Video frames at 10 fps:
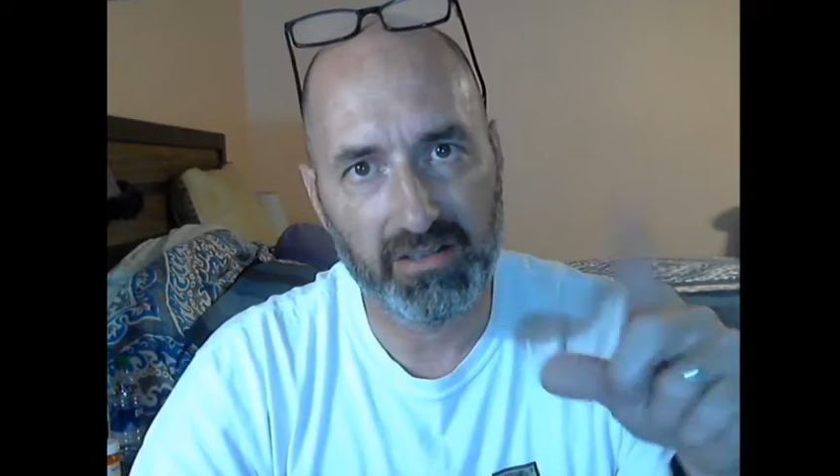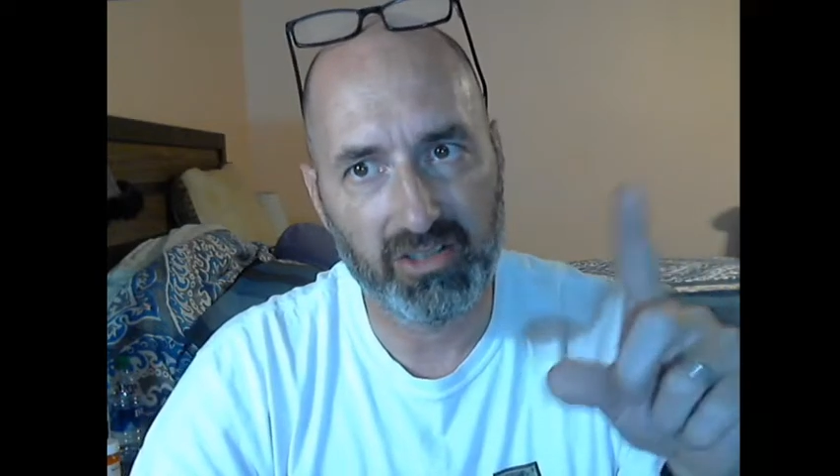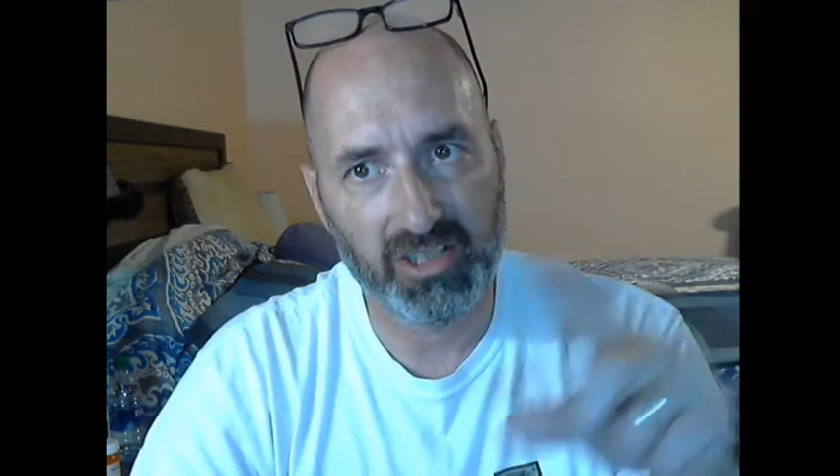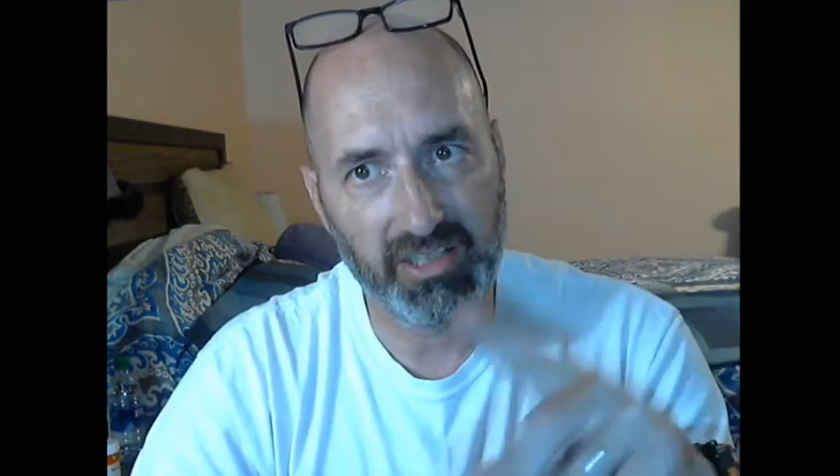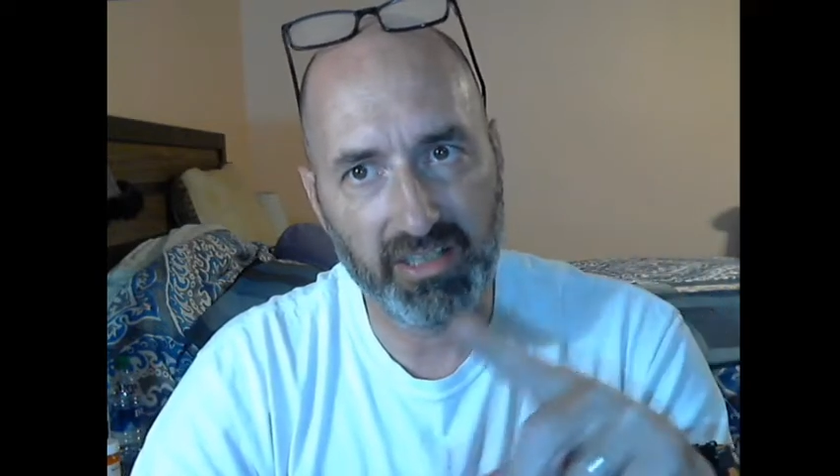
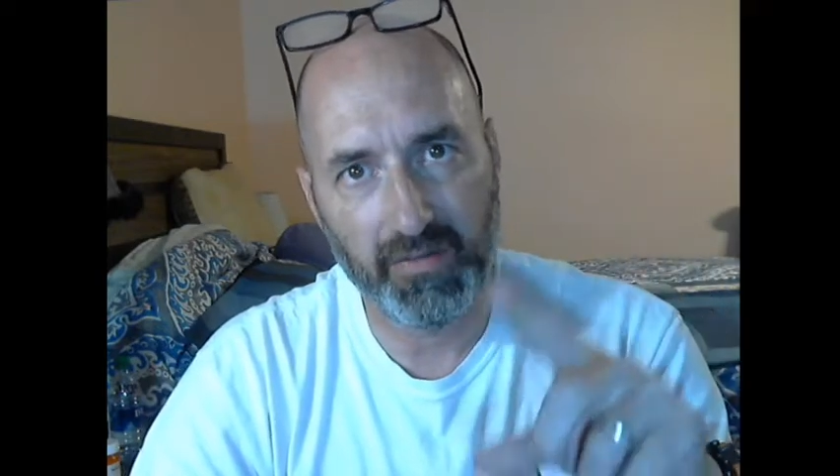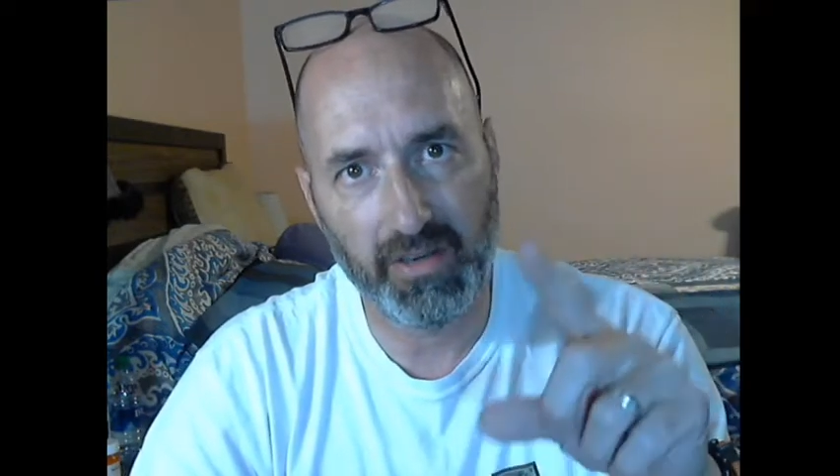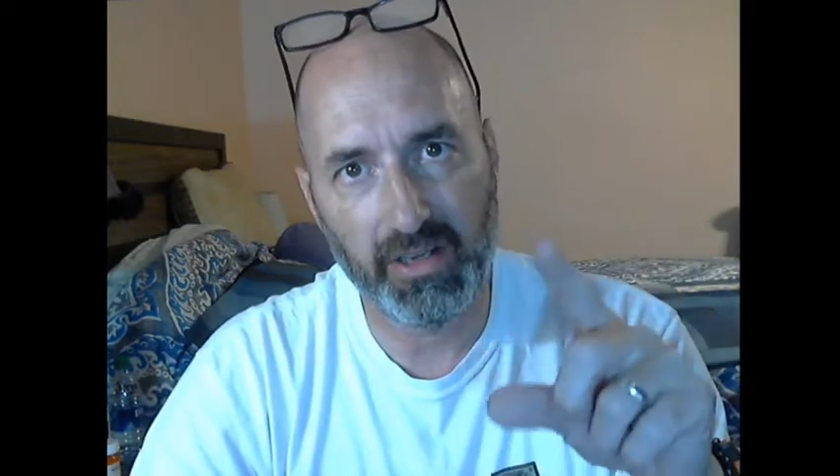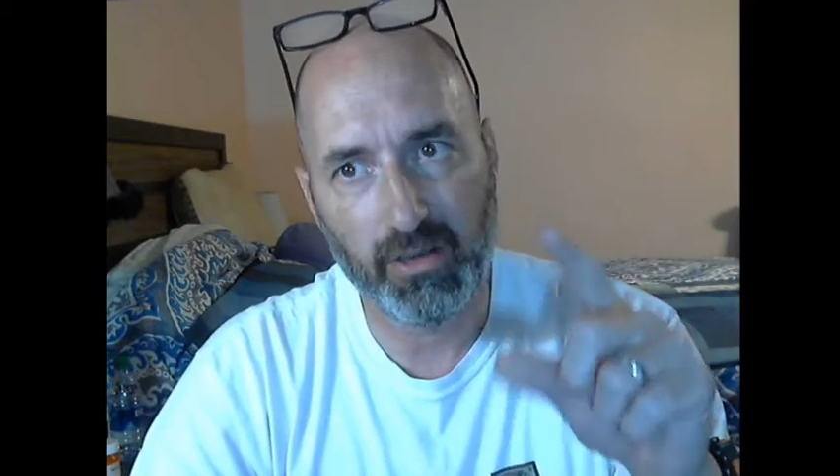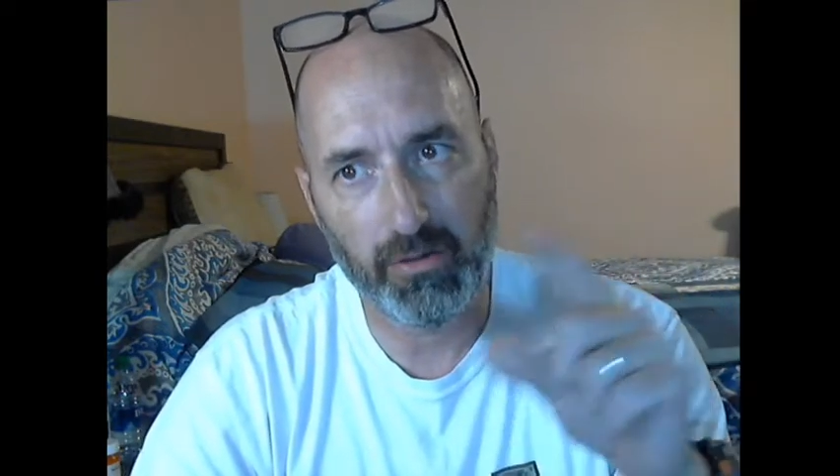she did a
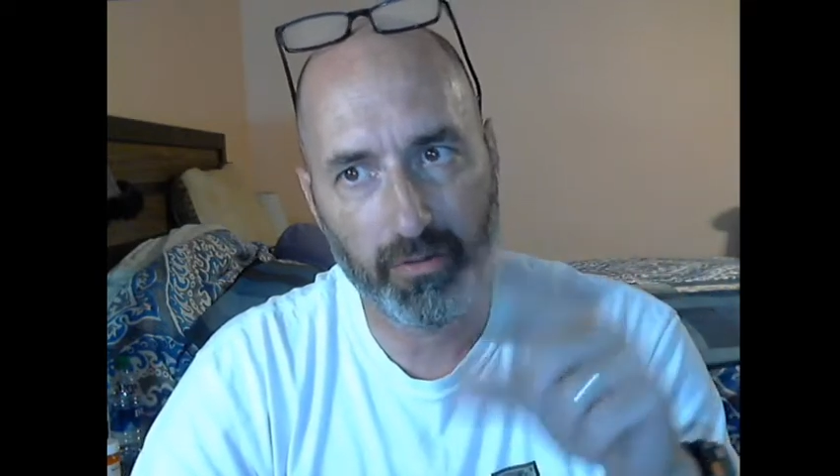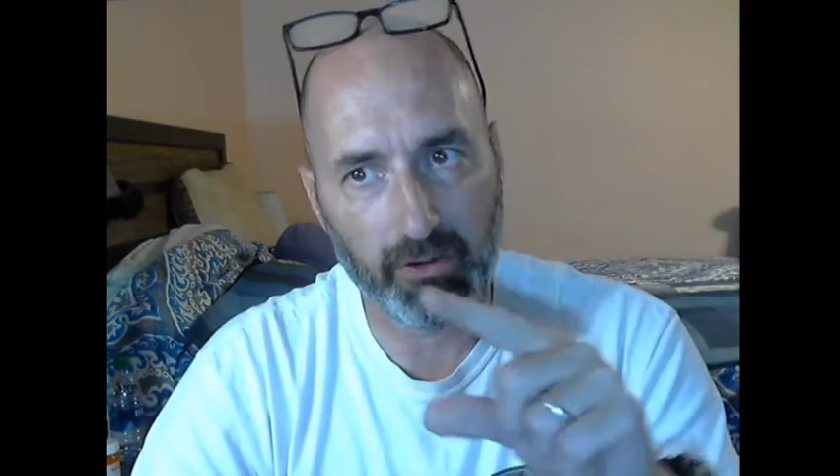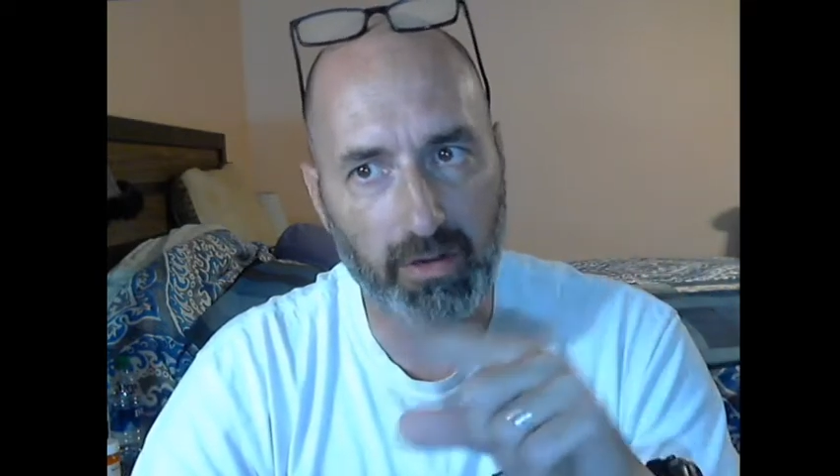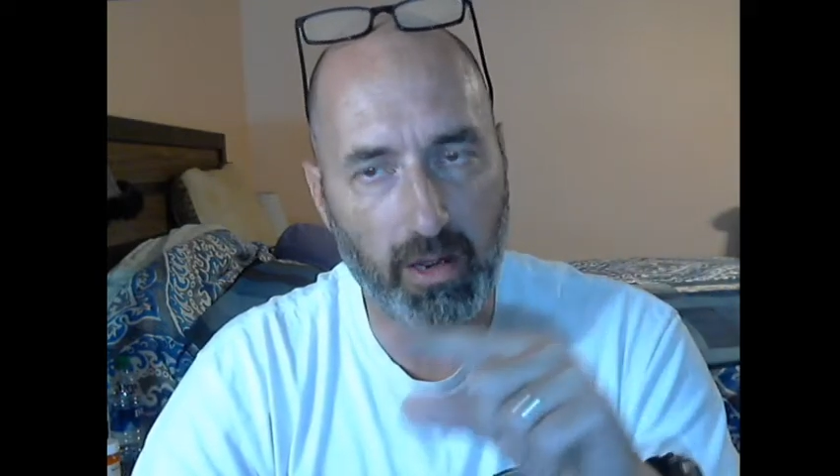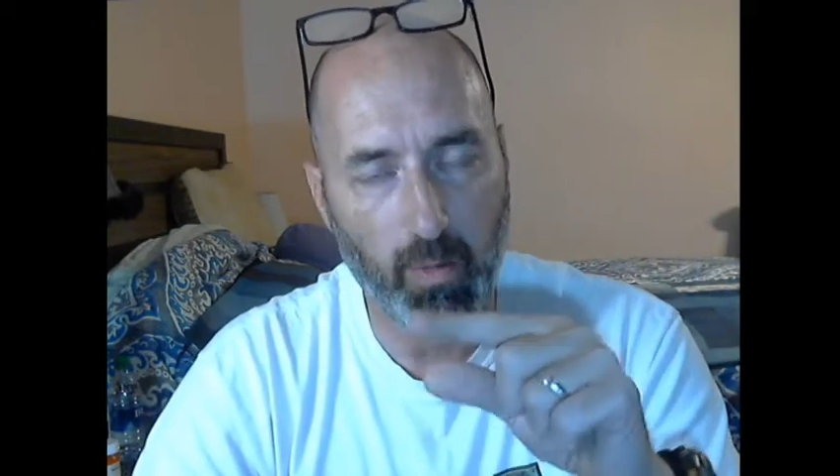video of
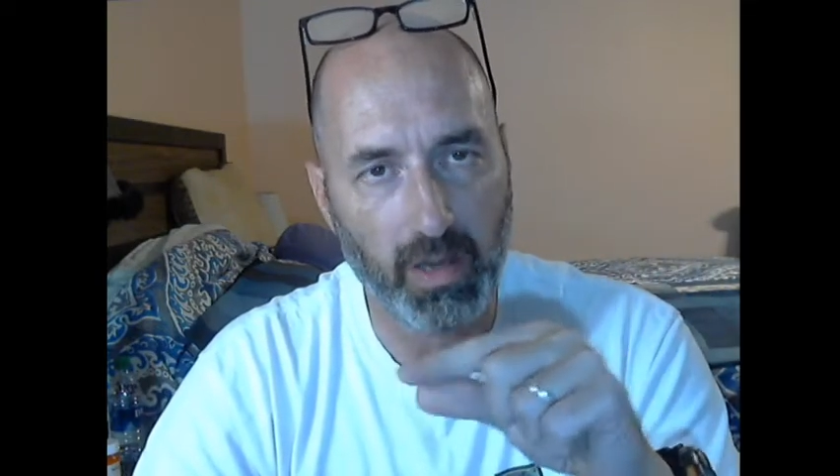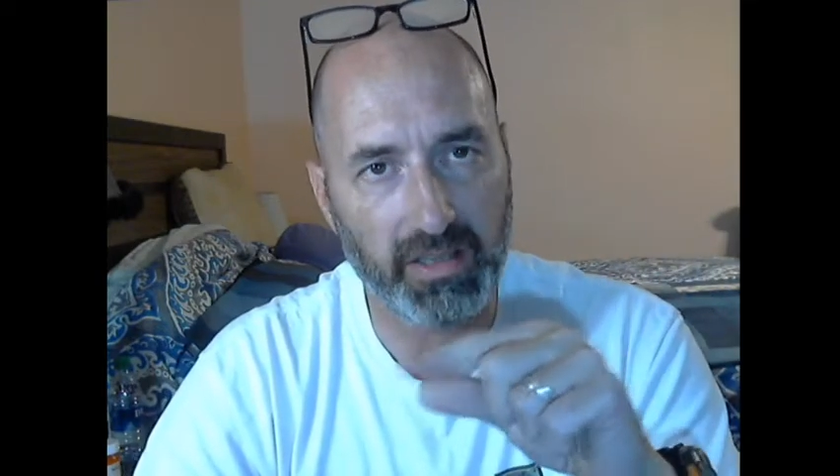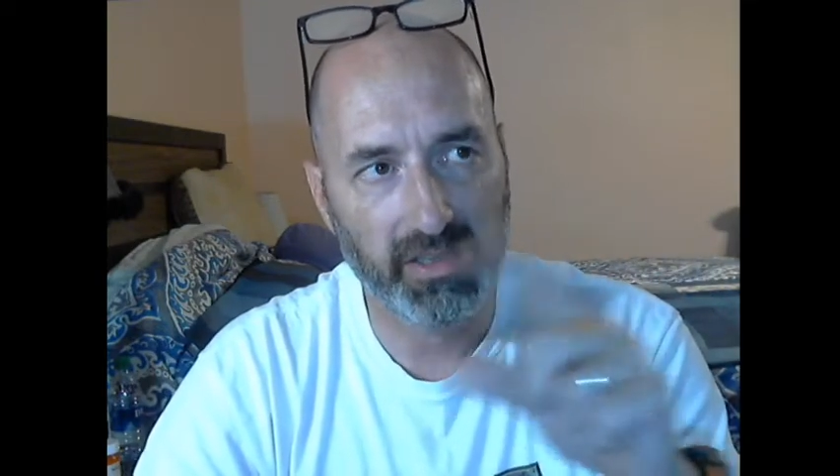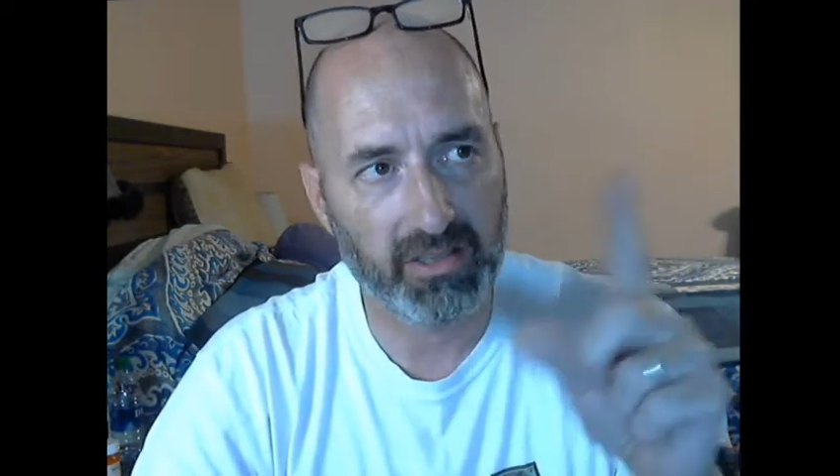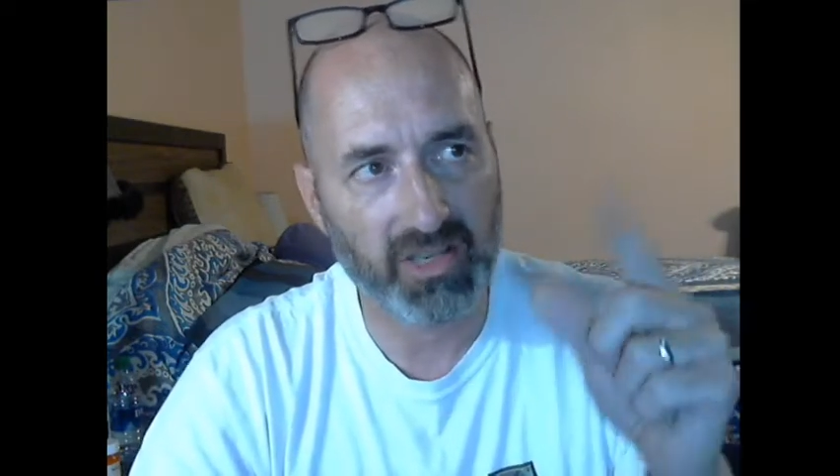her out walking in